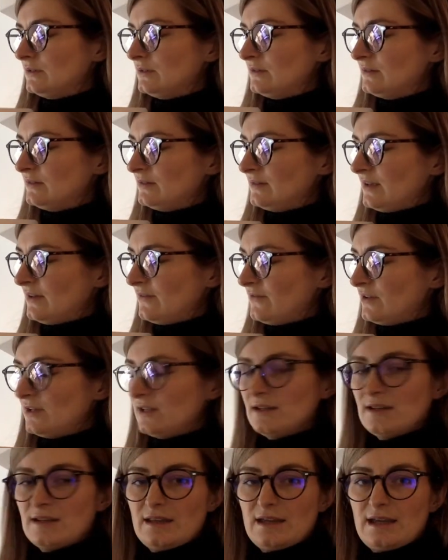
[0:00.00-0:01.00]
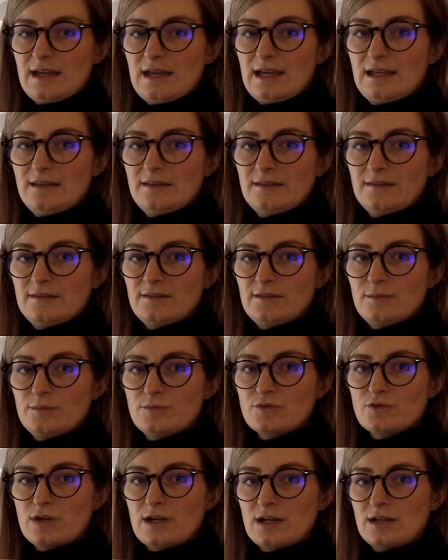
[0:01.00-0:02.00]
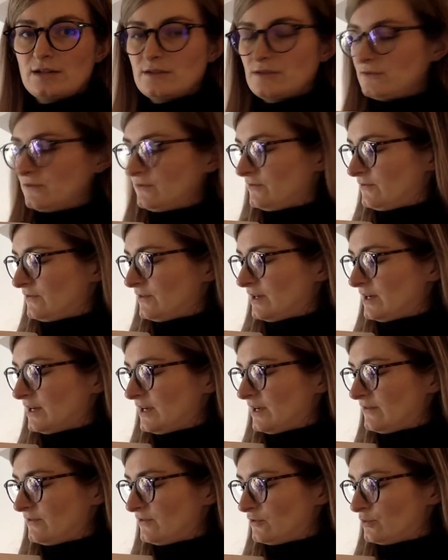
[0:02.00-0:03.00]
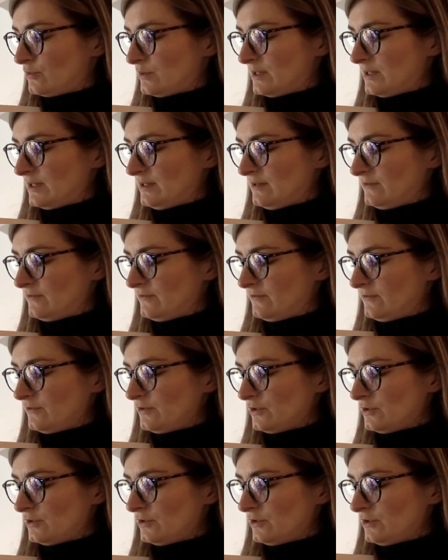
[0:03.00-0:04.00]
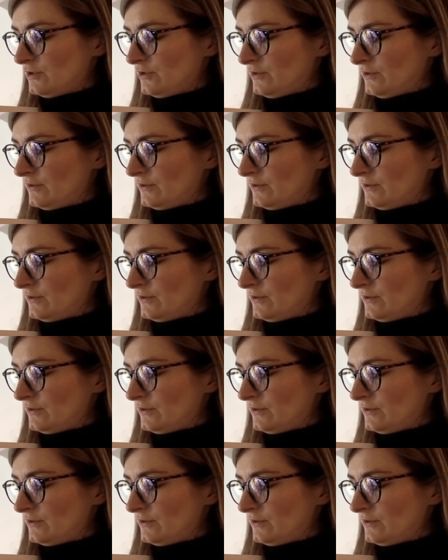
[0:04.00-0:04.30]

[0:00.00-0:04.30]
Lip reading: 7/8 subtract 5/24.